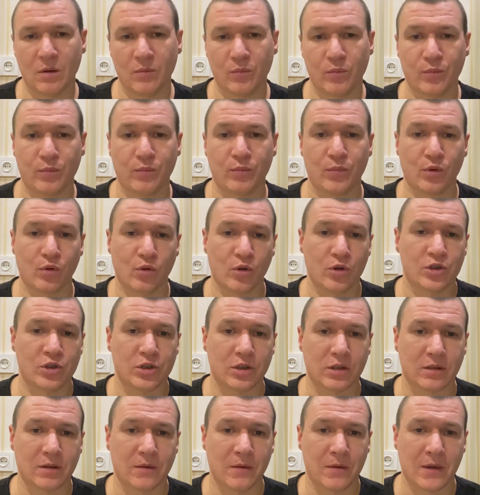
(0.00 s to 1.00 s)

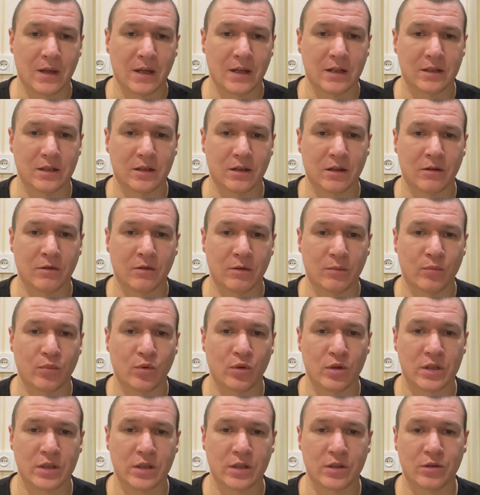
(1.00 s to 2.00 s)
project, that
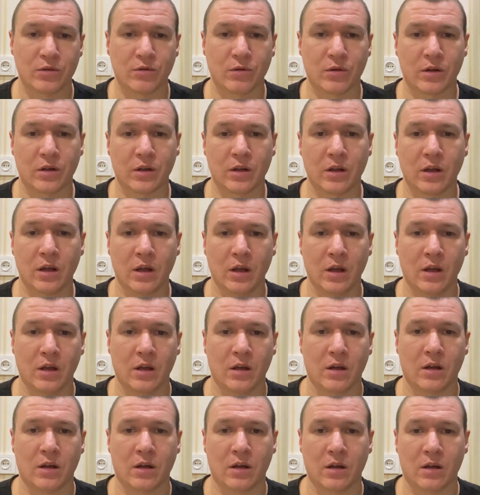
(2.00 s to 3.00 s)
repository
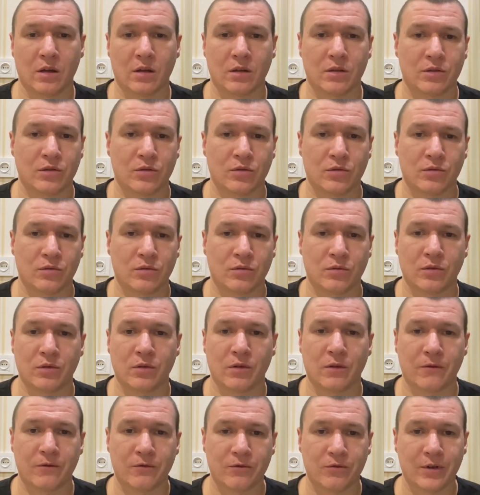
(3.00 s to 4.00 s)
to
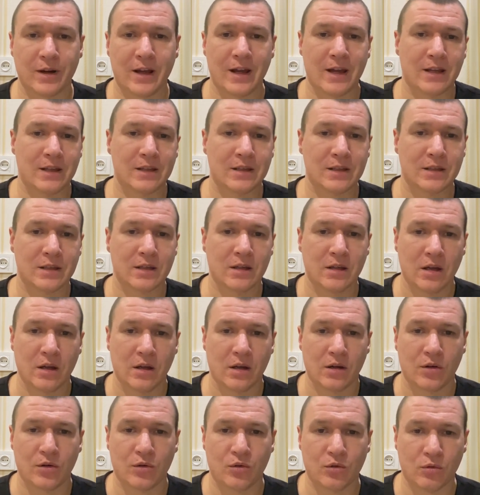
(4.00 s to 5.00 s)
your friends
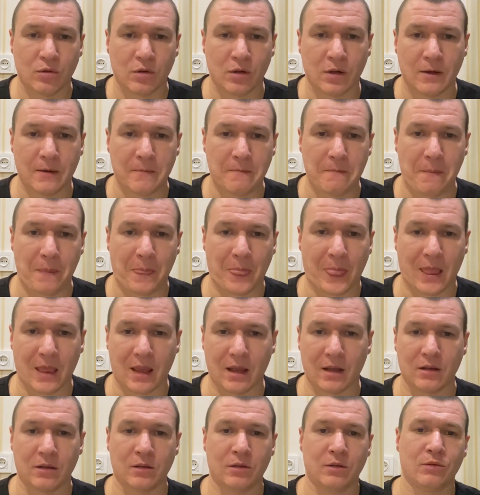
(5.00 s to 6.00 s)
who are
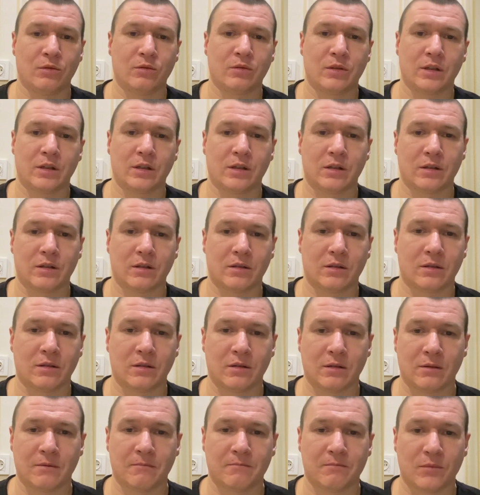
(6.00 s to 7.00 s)
looking,
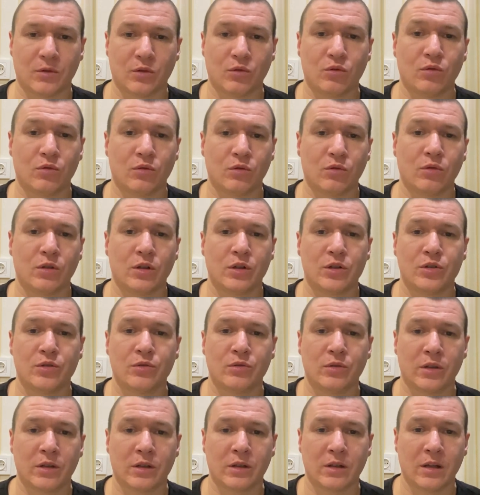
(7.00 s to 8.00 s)
who are
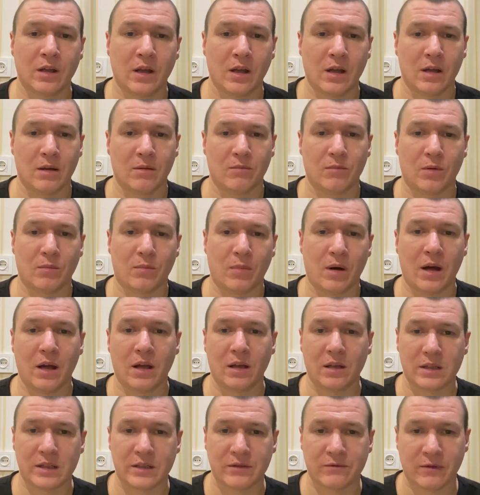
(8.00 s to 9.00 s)
doing
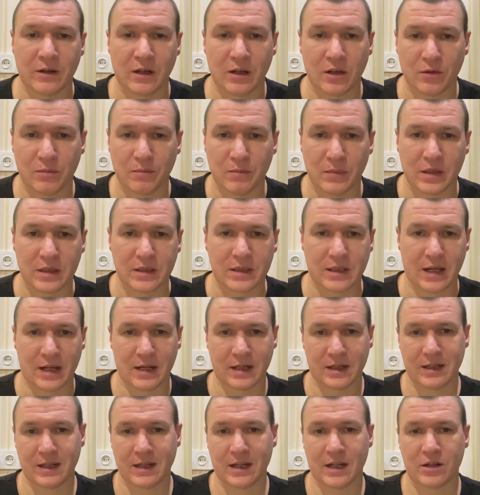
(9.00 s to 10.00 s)
mobile development
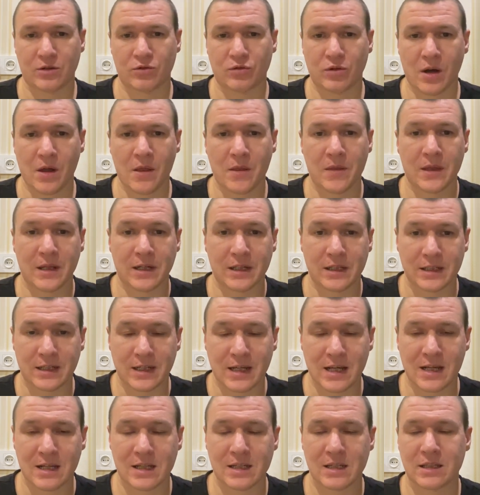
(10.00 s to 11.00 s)
and can run the
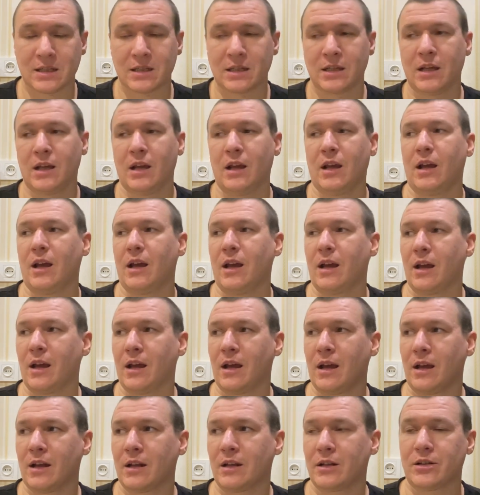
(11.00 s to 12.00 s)
test
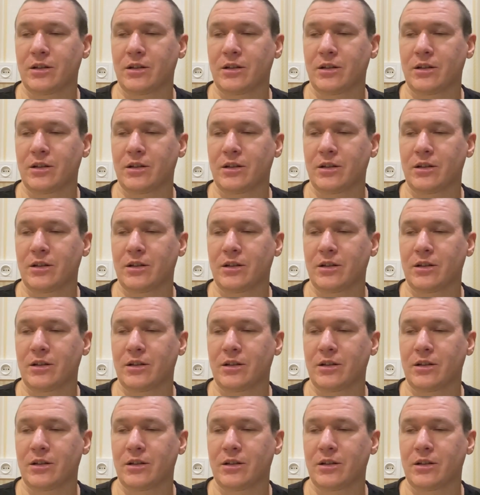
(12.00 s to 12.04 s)
and